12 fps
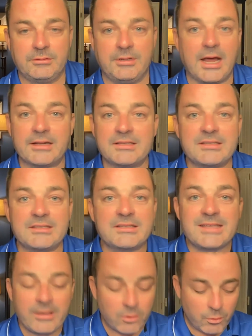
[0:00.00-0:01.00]
Not a
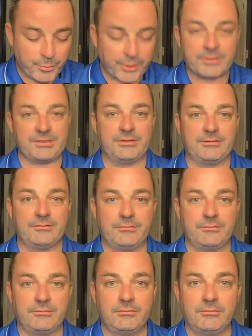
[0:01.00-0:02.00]
single person.
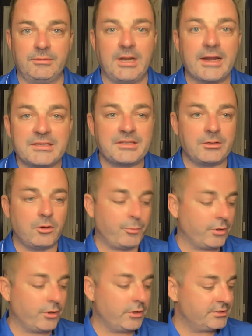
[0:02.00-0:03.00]
Not a single
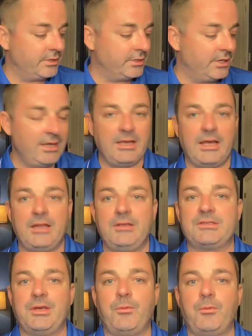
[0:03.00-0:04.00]
person. And you
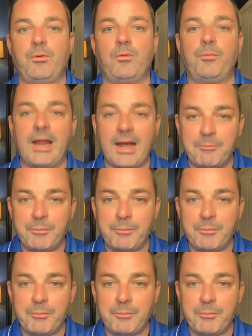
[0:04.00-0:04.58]
say, well, but